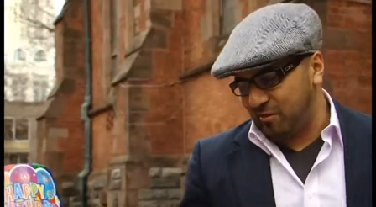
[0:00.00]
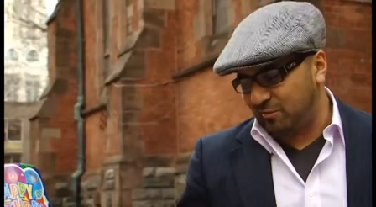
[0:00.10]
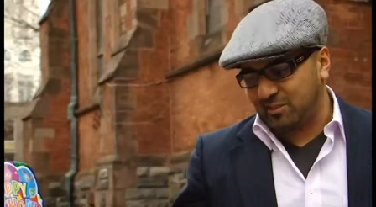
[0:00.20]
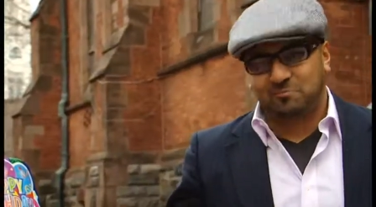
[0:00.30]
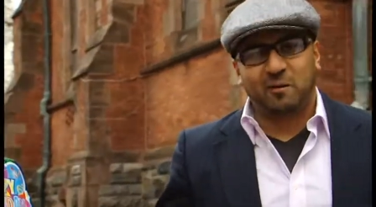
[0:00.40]
it
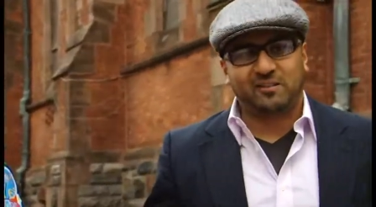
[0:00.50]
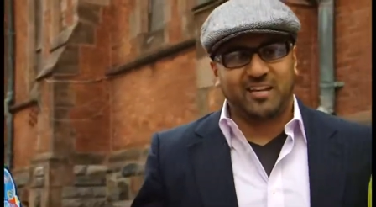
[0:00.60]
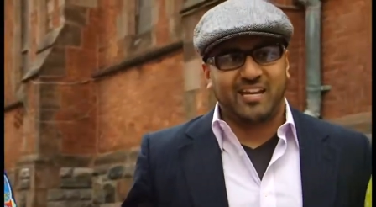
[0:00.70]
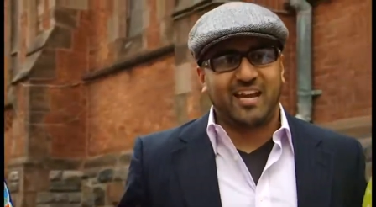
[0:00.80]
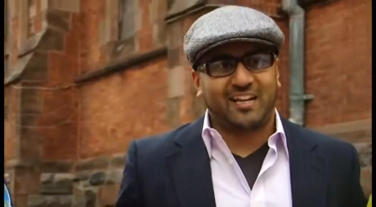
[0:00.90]
was his
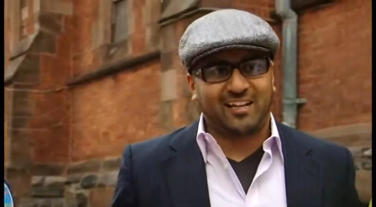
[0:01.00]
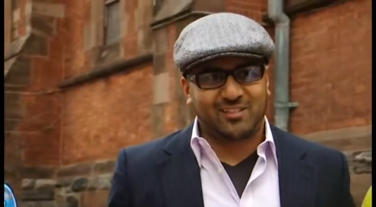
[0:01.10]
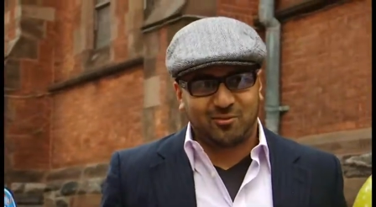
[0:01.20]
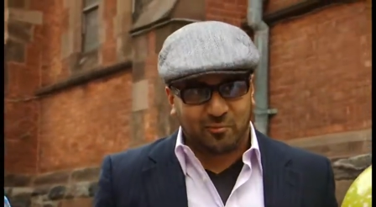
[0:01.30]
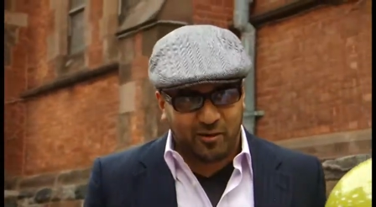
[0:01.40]
birthday. He had a
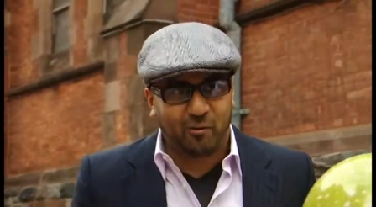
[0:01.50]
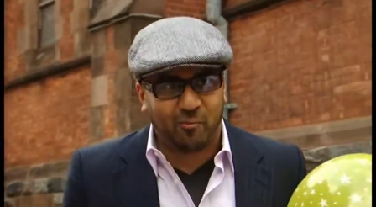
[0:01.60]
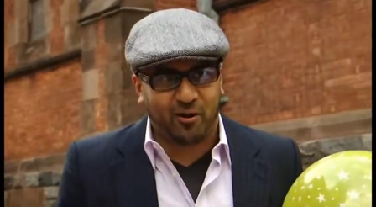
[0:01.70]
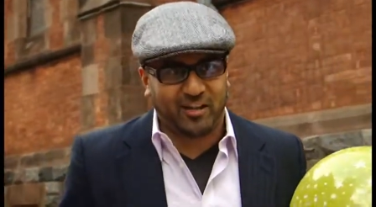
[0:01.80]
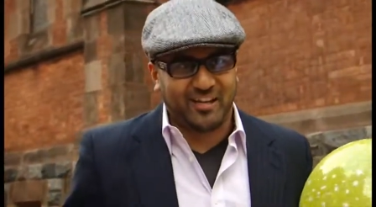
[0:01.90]
superhero
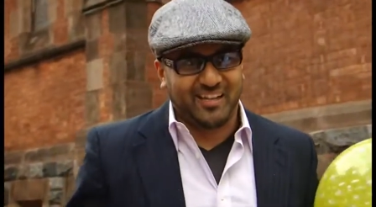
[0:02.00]
party.